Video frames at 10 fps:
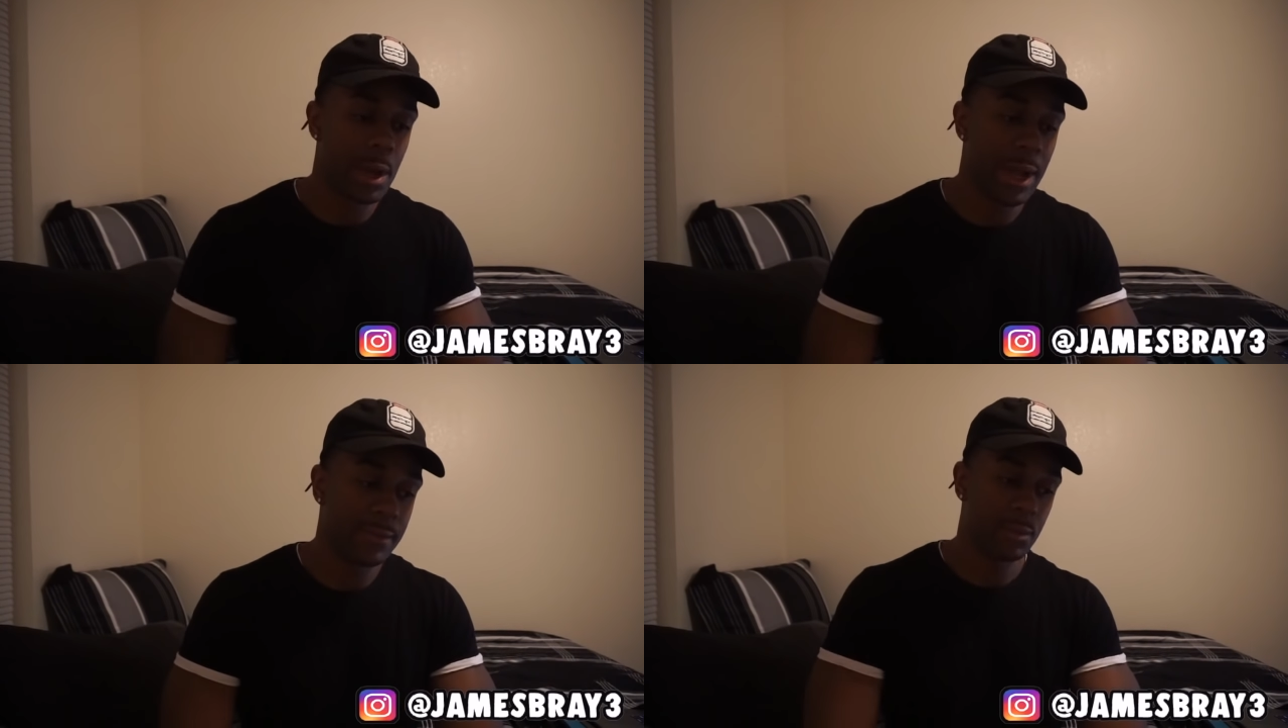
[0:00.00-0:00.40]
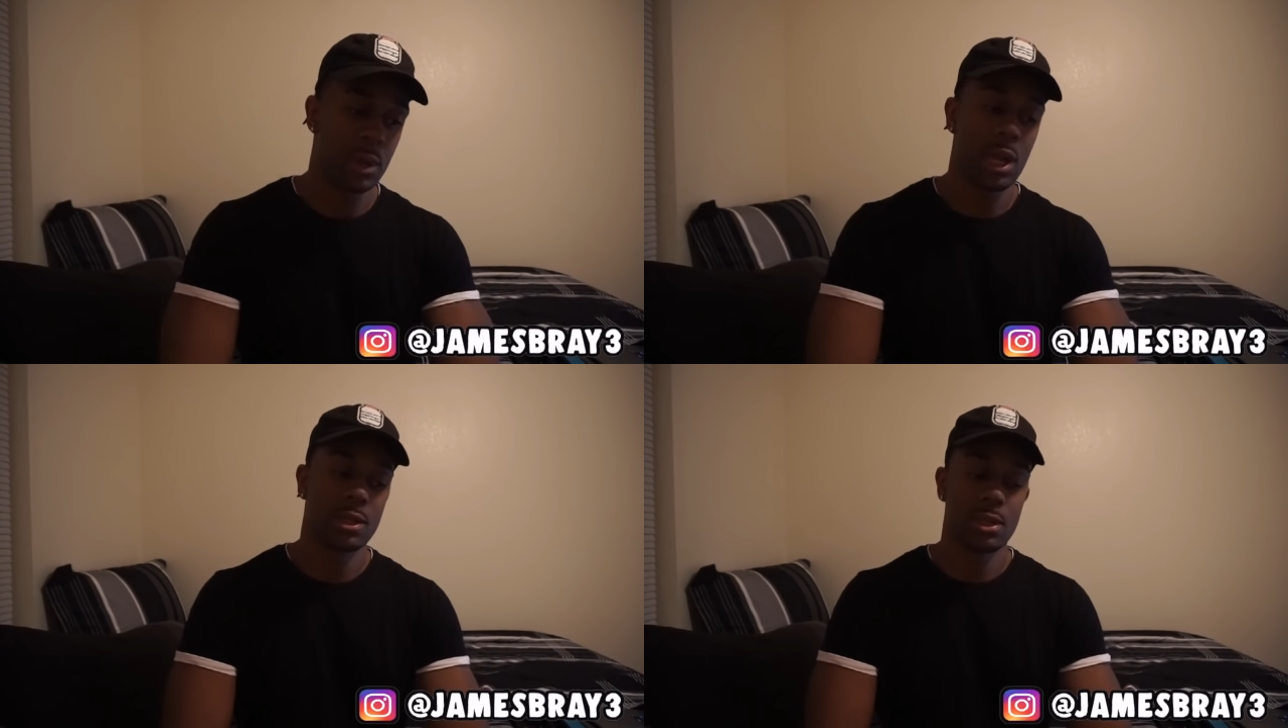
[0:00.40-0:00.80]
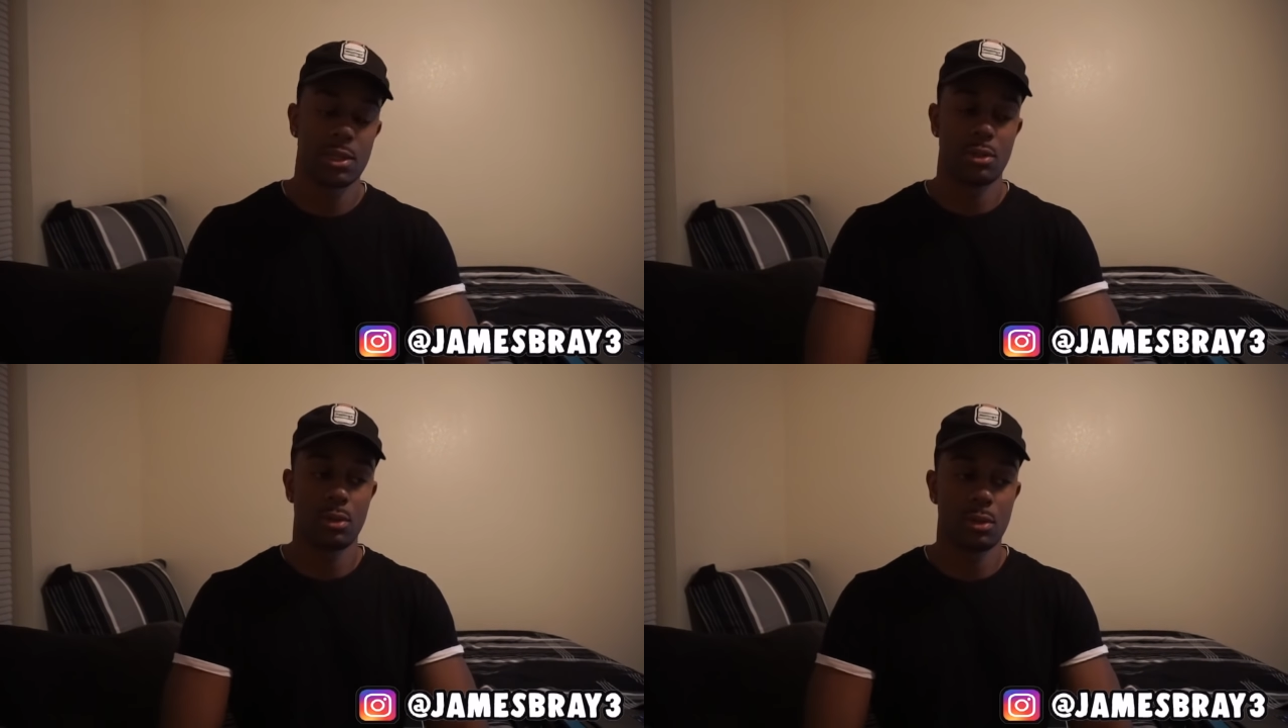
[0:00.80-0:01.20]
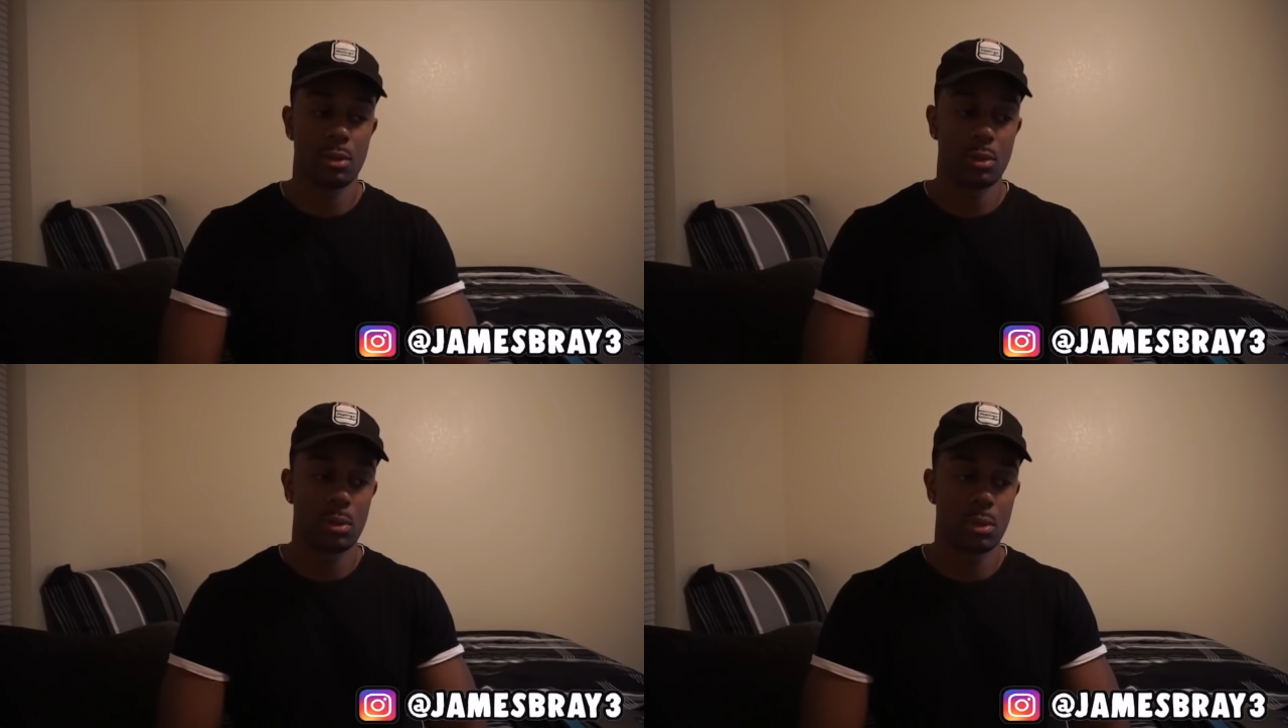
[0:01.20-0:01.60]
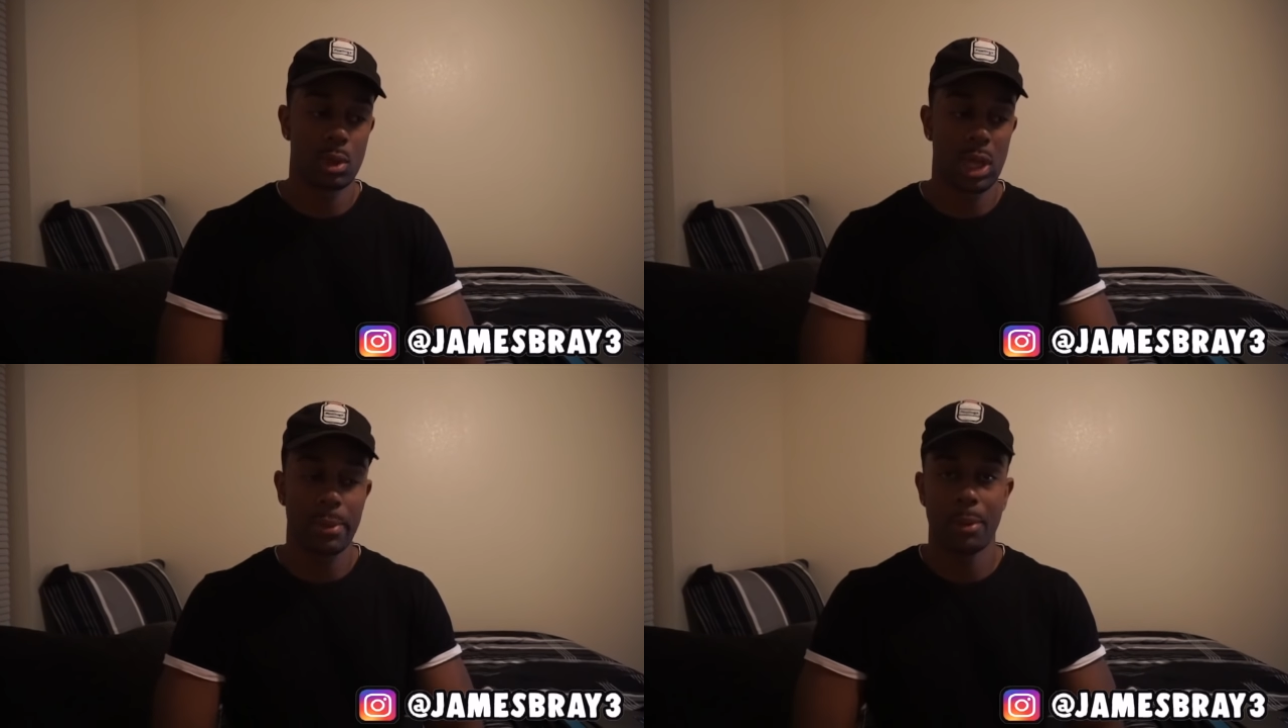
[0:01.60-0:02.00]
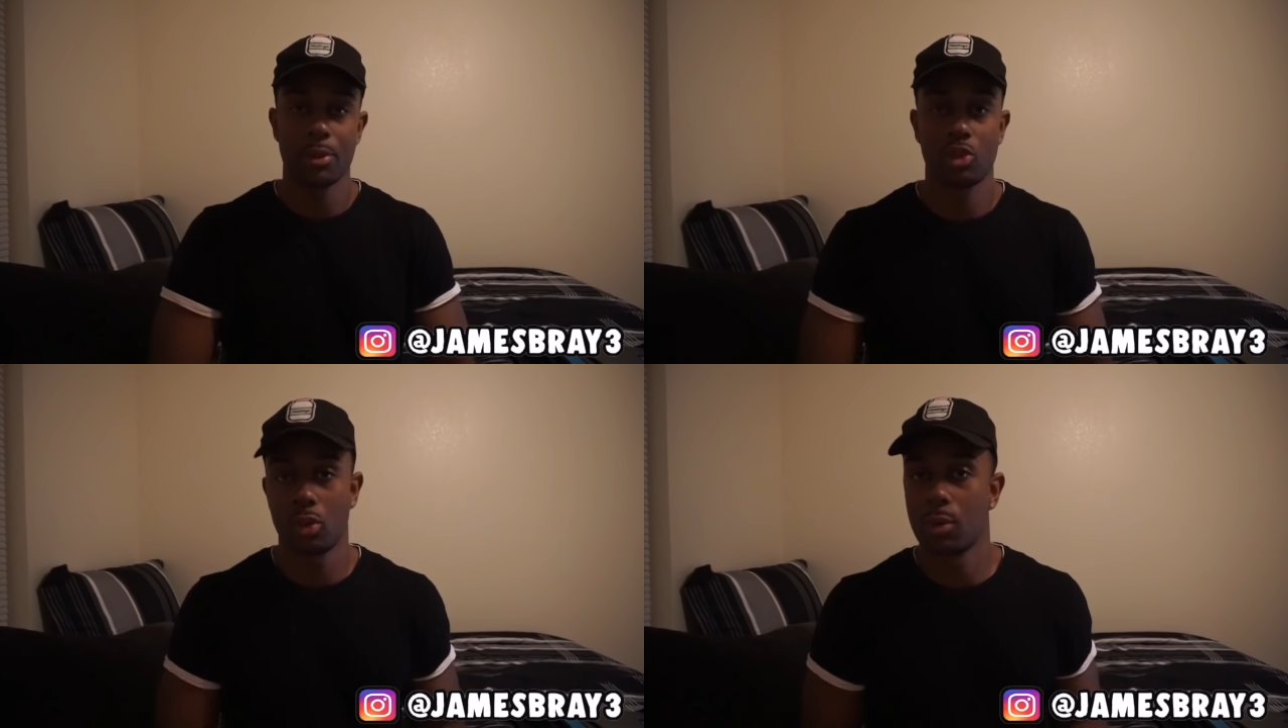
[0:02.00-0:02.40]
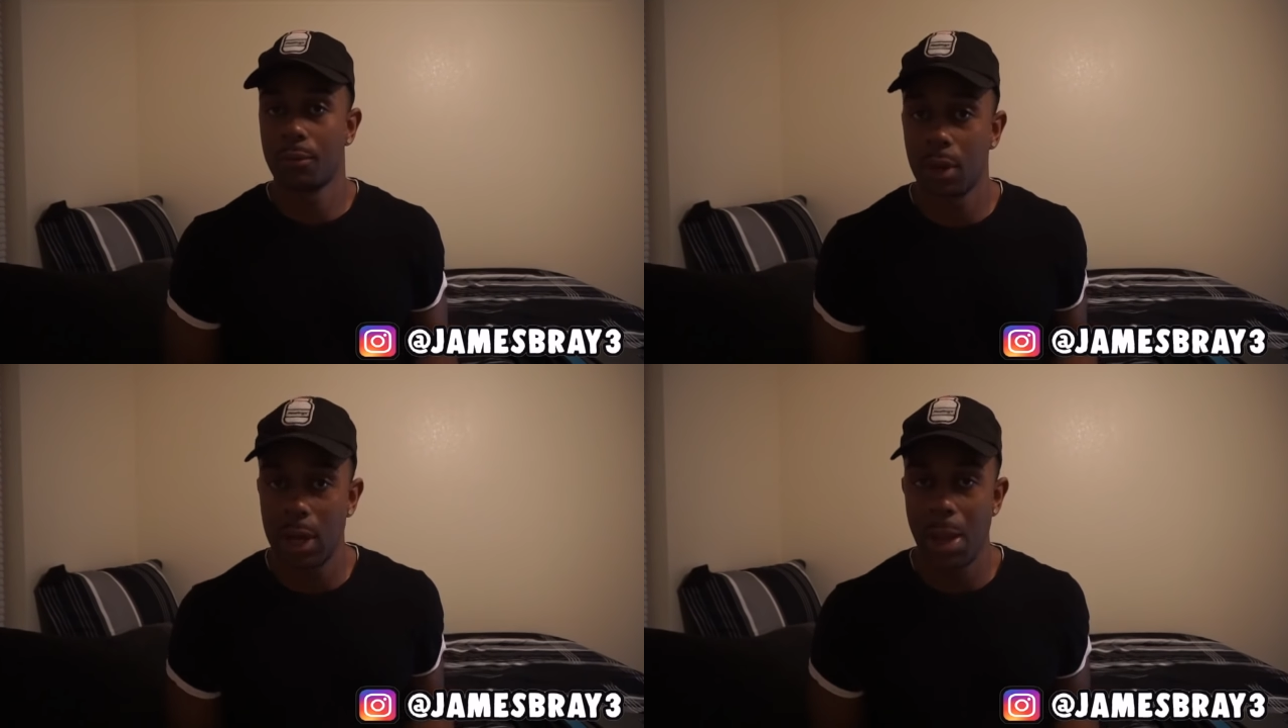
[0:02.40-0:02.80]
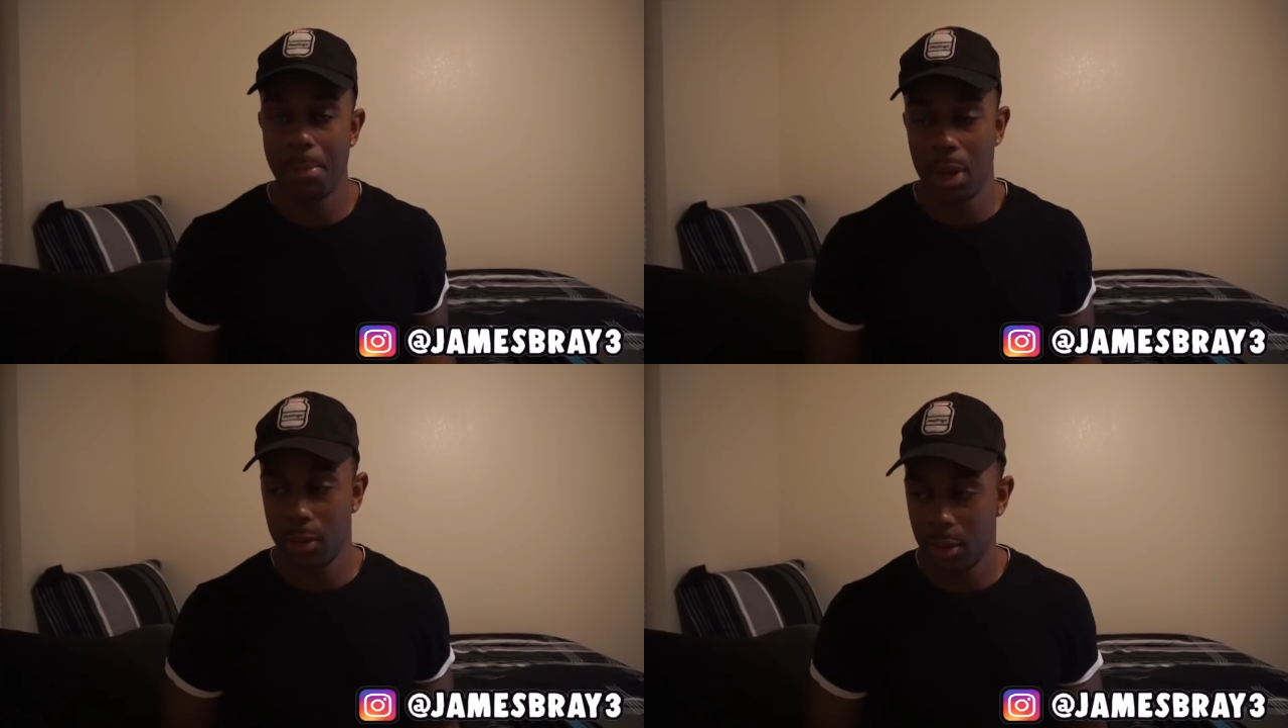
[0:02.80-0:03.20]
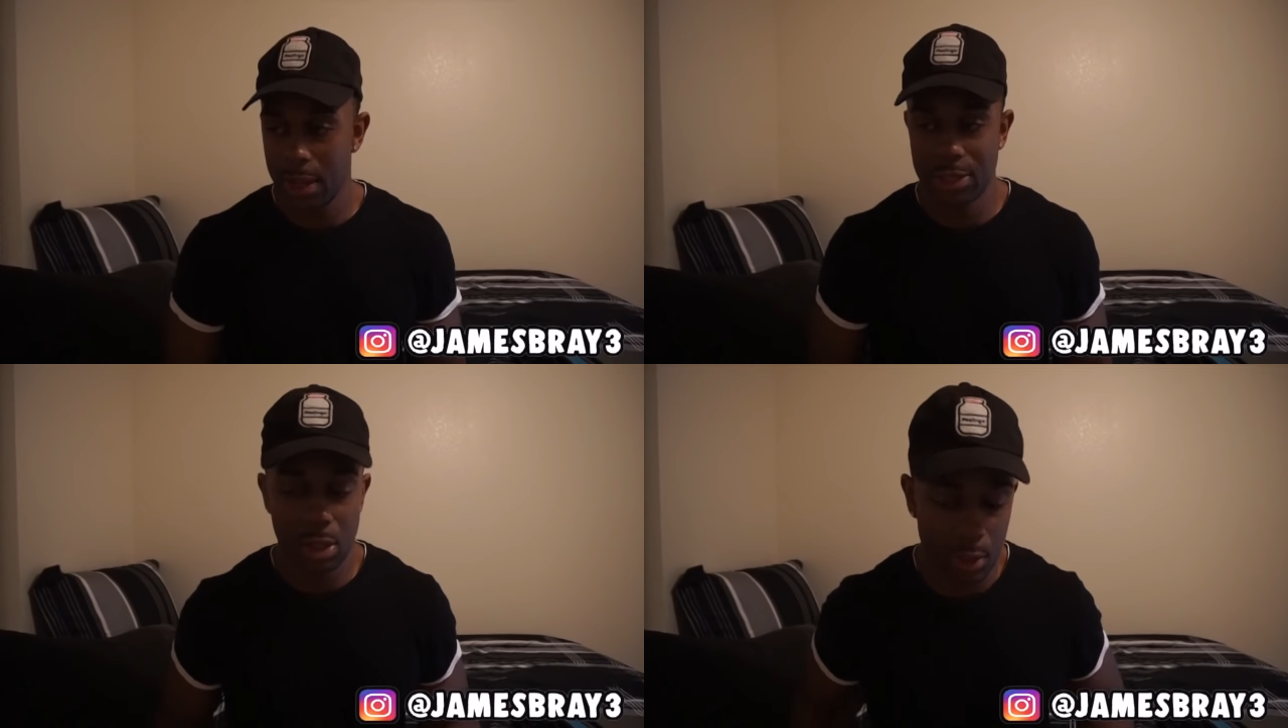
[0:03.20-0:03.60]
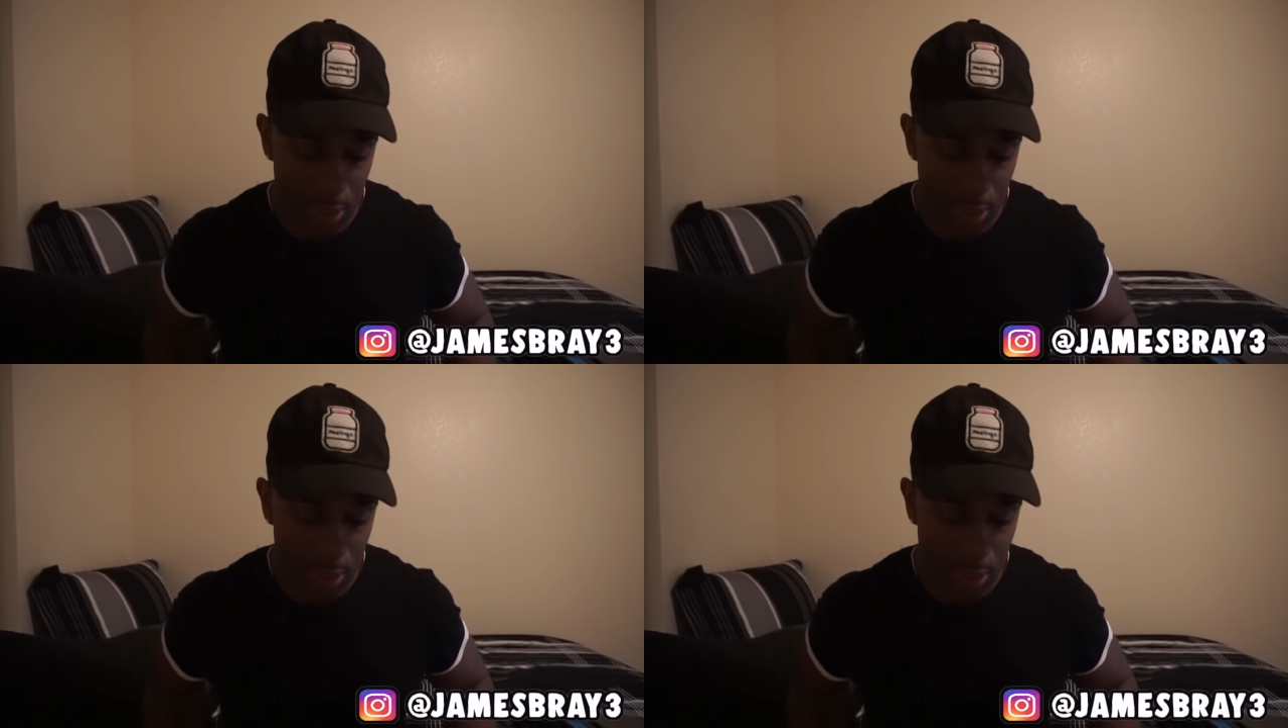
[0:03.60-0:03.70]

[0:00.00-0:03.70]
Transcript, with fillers: I haven't reacted to K-pop in general for a hot minute. The last song I